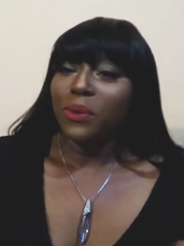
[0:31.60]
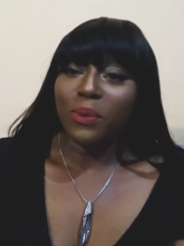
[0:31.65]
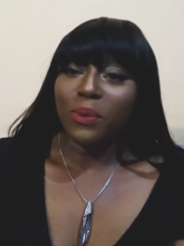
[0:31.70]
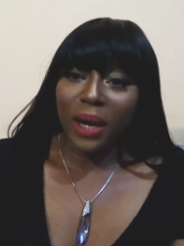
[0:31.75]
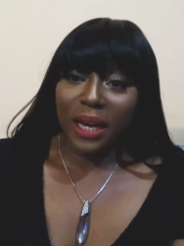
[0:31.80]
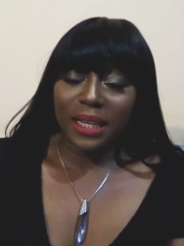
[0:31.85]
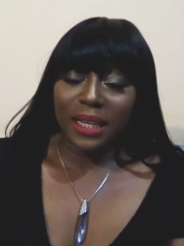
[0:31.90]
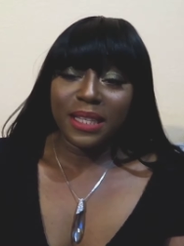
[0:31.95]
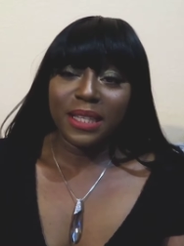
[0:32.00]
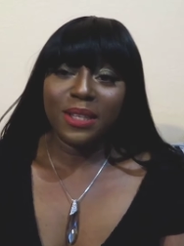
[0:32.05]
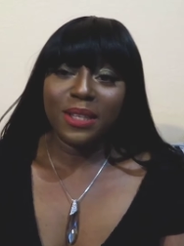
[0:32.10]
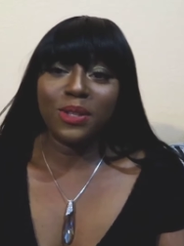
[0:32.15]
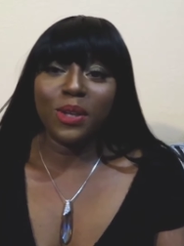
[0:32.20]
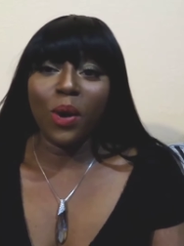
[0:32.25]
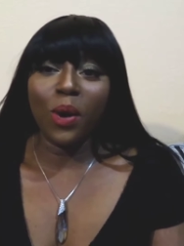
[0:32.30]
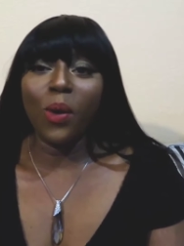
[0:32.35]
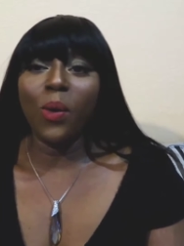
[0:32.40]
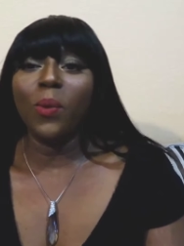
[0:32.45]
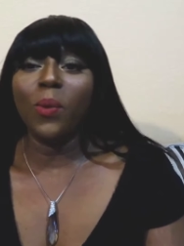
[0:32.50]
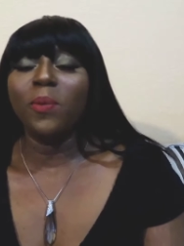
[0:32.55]
Right,
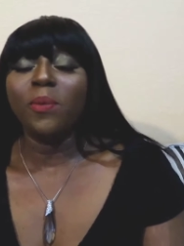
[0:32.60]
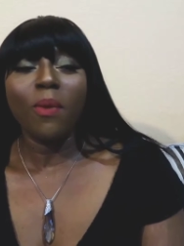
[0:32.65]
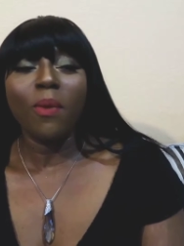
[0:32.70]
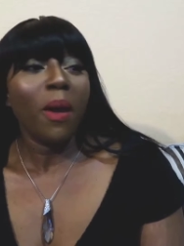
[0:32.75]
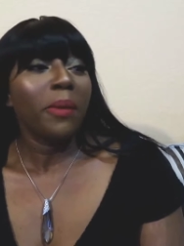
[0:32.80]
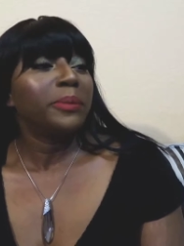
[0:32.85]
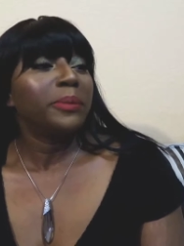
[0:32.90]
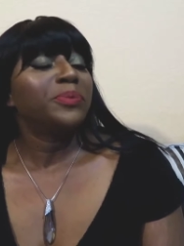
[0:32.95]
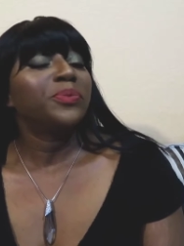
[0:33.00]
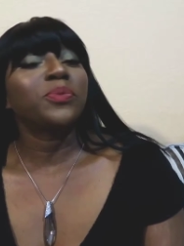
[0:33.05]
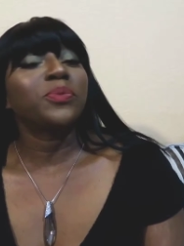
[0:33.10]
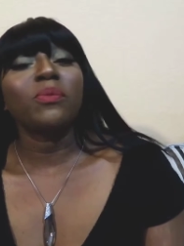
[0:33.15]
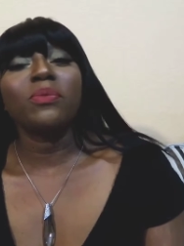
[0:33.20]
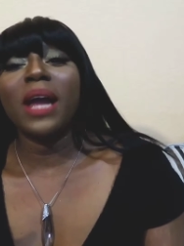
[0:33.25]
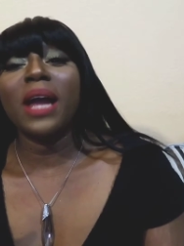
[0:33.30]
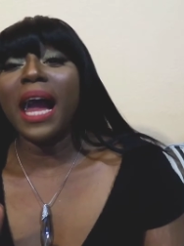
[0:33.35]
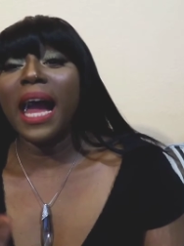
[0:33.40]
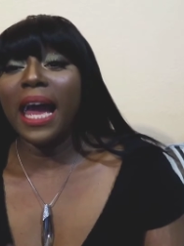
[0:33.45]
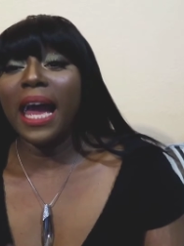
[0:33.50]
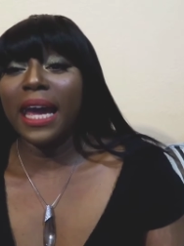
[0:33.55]
so
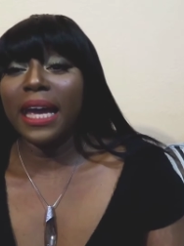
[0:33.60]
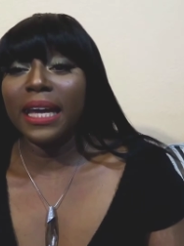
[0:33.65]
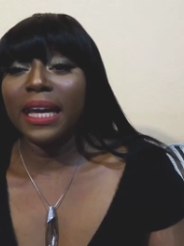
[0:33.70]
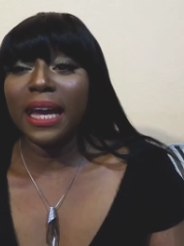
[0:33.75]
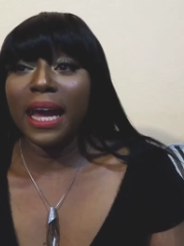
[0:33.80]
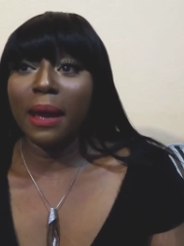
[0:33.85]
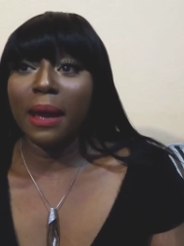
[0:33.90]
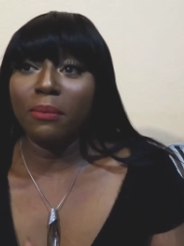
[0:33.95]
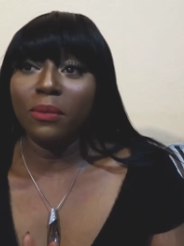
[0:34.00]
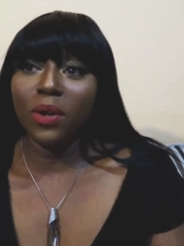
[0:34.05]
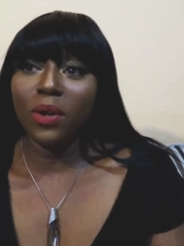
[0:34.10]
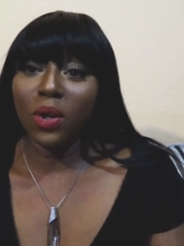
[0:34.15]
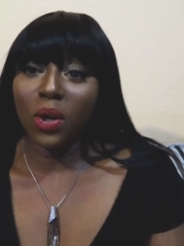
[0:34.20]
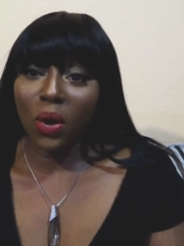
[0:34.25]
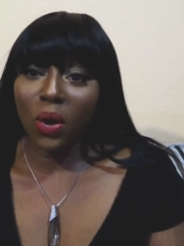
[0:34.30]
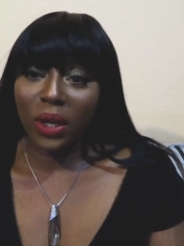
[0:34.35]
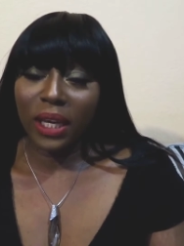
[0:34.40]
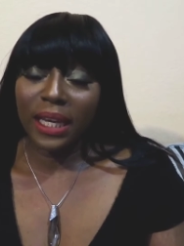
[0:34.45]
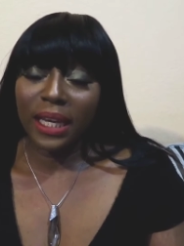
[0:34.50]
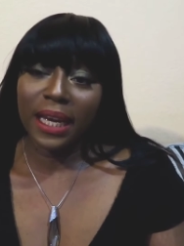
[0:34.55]
I am
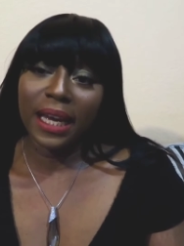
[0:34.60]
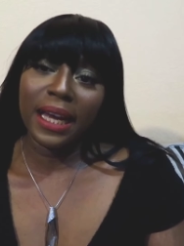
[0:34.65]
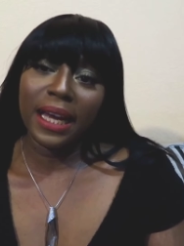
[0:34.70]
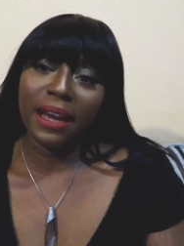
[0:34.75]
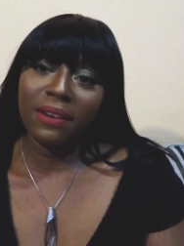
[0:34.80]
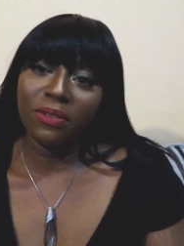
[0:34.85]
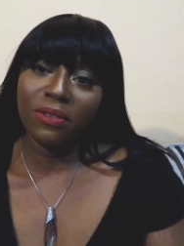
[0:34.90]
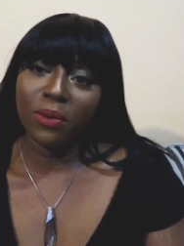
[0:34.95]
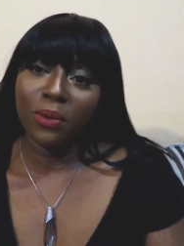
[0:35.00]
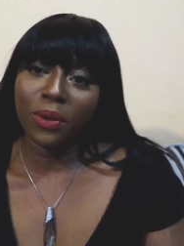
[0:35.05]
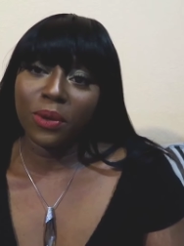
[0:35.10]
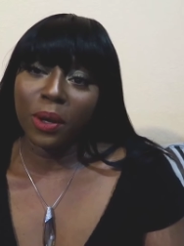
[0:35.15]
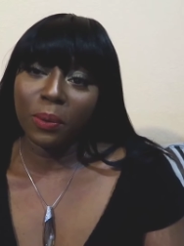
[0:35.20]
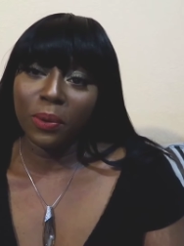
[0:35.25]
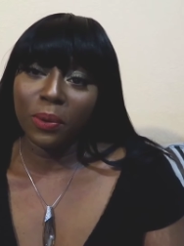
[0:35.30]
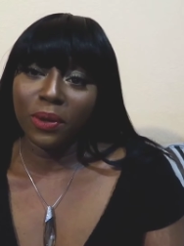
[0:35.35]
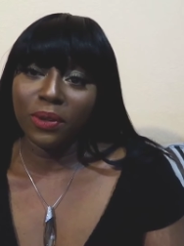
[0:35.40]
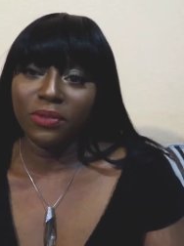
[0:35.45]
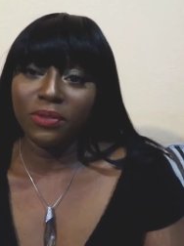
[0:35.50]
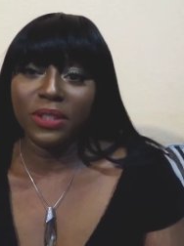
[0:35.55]
lucky. I have a
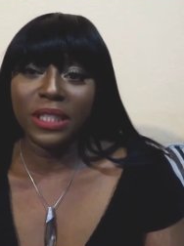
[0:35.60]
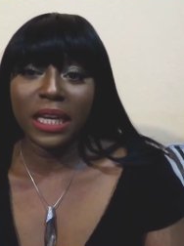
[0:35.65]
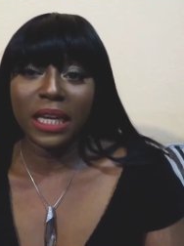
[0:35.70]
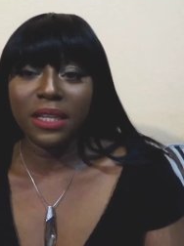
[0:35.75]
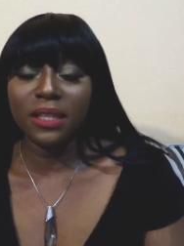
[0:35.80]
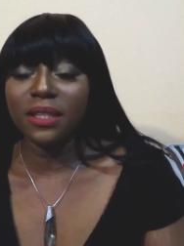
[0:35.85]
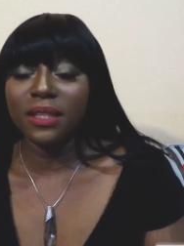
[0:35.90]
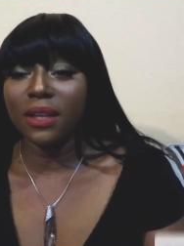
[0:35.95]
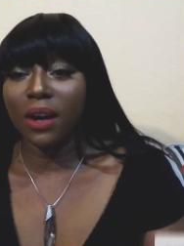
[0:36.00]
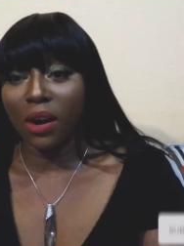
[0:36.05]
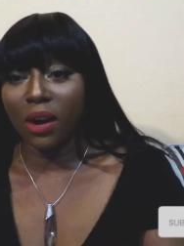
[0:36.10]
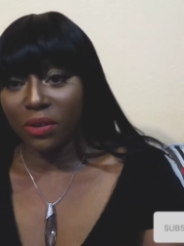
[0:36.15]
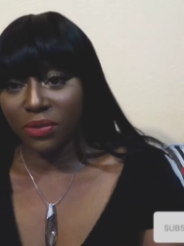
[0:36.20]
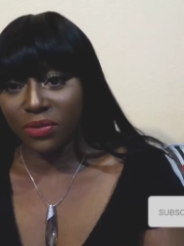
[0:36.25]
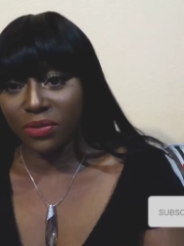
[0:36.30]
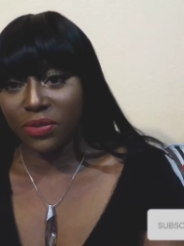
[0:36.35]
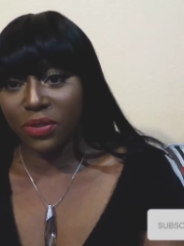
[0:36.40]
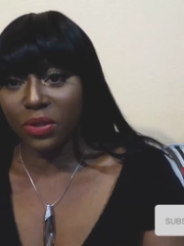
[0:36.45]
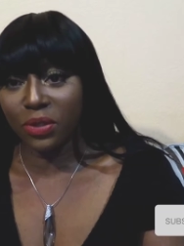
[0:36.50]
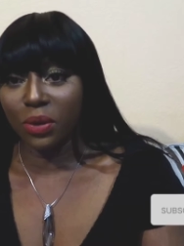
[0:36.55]
couple of days
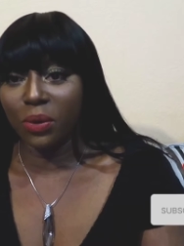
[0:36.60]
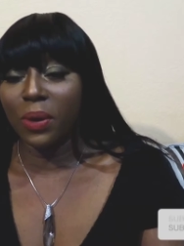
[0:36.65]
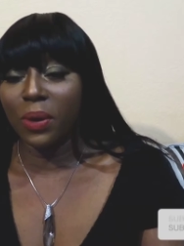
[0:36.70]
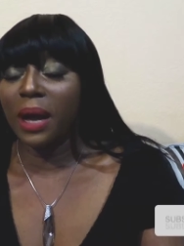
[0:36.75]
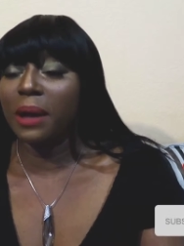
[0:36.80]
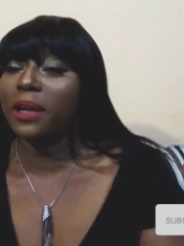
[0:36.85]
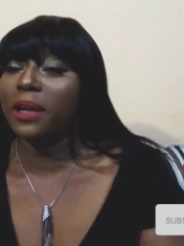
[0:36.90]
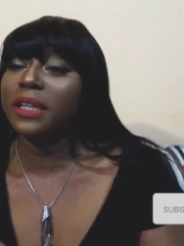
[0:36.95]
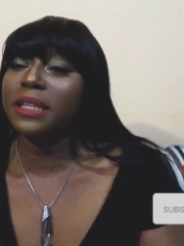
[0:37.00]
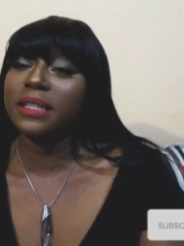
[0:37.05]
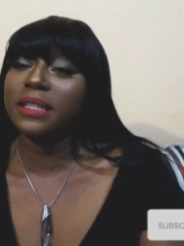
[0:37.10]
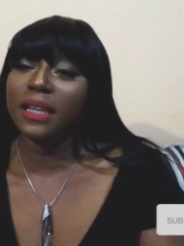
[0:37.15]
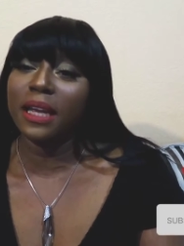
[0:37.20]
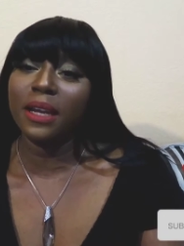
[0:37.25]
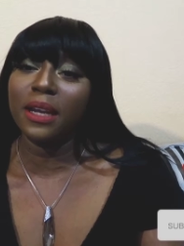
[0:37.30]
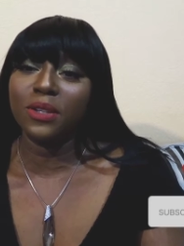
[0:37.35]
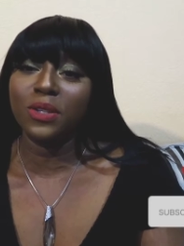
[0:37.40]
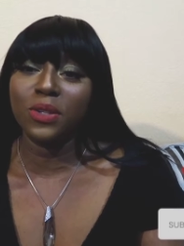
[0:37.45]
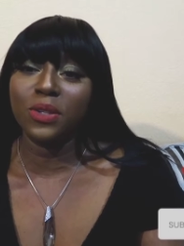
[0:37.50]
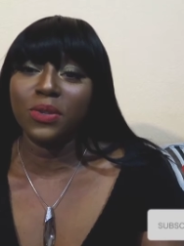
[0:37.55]
off, so I
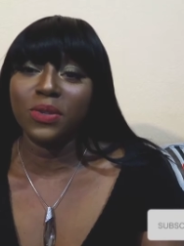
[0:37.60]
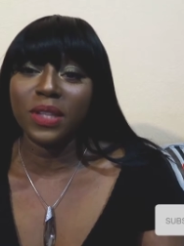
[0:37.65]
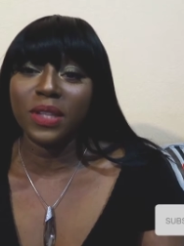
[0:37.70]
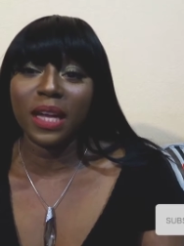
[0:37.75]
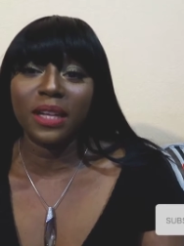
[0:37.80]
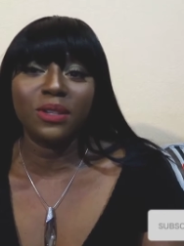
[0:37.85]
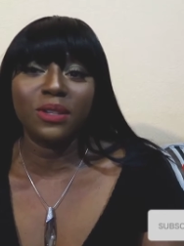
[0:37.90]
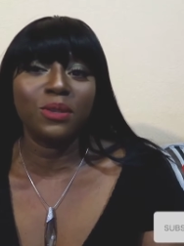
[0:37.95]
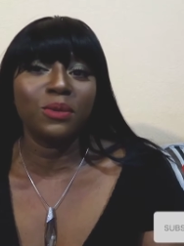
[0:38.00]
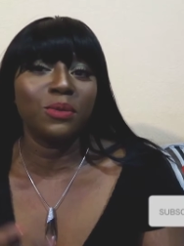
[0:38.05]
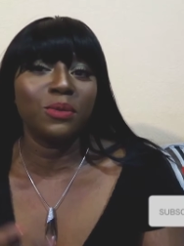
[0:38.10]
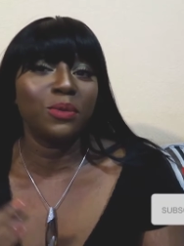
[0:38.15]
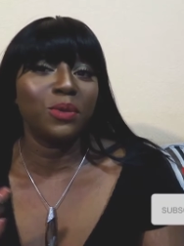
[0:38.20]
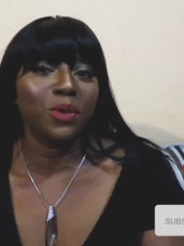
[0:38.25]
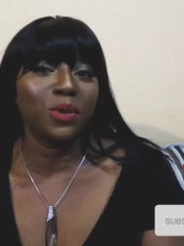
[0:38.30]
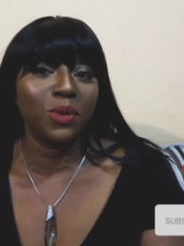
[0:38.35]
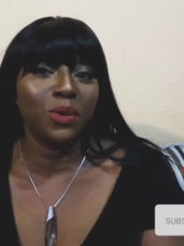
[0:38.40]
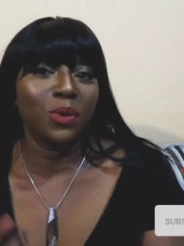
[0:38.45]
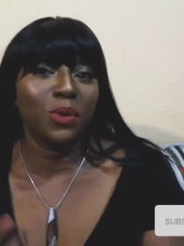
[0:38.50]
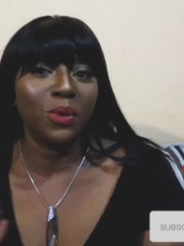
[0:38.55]
decided to use that to,
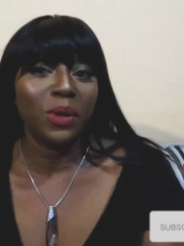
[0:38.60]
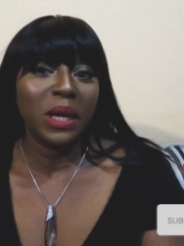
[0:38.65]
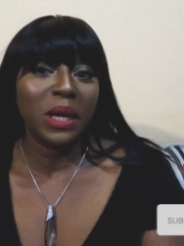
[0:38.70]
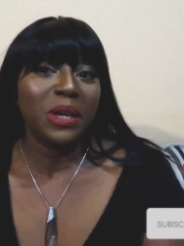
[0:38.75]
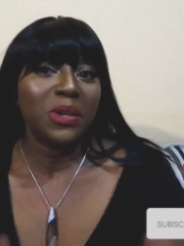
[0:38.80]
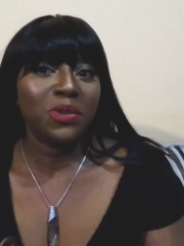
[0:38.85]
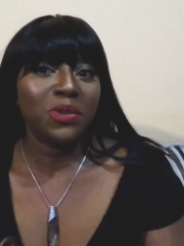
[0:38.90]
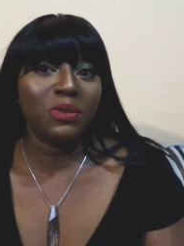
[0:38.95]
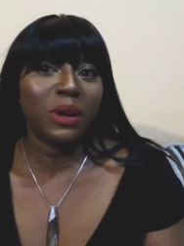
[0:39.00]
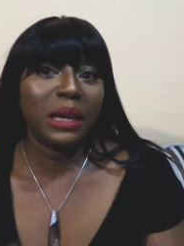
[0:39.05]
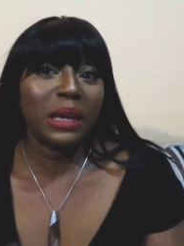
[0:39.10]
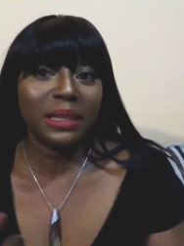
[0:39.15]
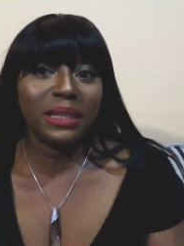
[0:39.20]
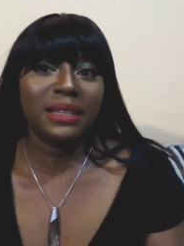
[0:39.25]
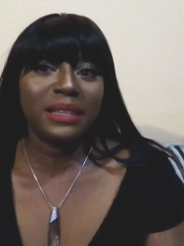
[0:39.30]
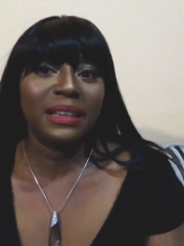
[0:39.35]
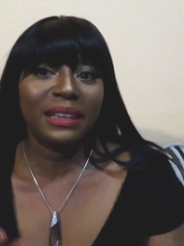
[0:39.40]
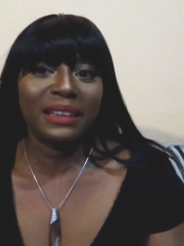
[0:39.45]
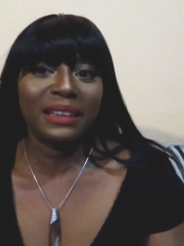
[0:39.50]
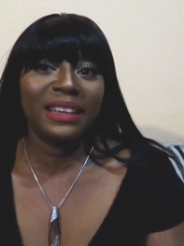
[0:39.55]
you know, try
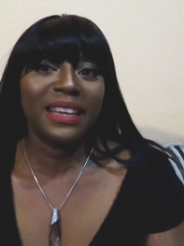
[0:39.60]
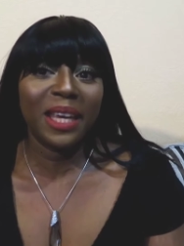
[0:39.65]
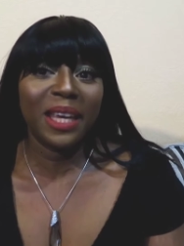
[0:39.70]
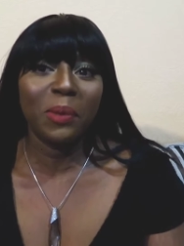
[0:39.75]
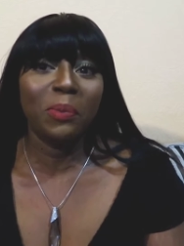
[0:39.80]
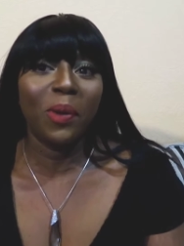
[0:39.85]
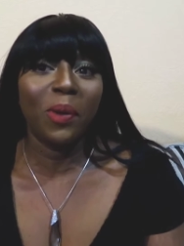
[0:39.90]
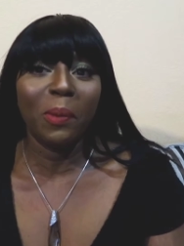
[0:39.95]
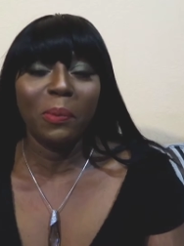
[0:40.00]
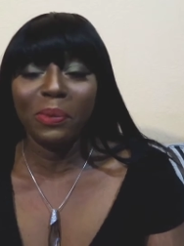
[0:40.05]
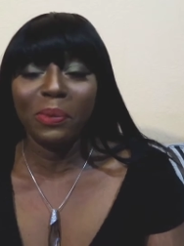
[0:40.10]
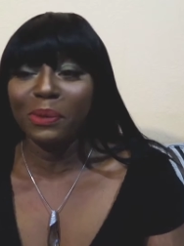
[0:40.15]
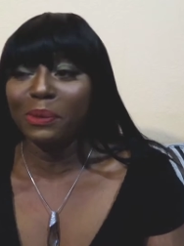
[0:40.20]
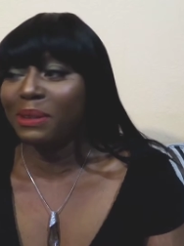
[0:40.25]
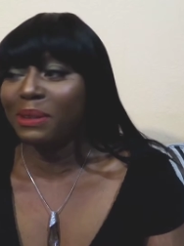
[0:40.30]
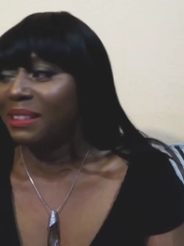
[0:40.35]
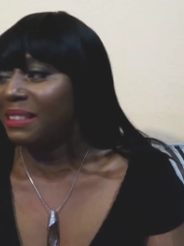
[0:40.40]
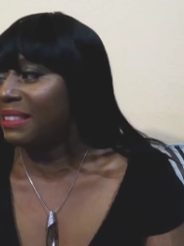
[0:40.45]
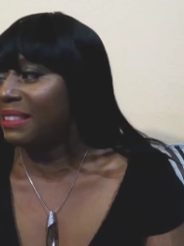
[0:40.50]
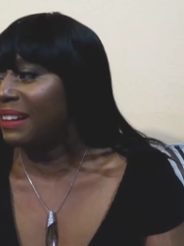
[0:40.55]
to keep up
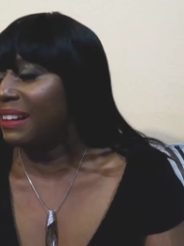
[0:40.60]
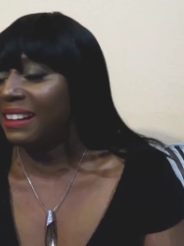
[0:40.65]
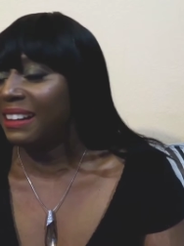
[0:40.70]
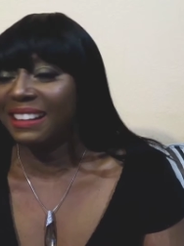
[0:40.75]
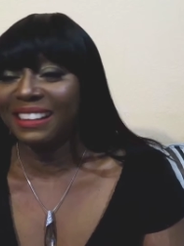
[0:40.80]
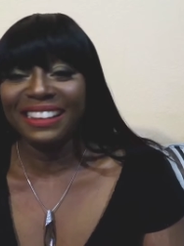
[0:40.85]
with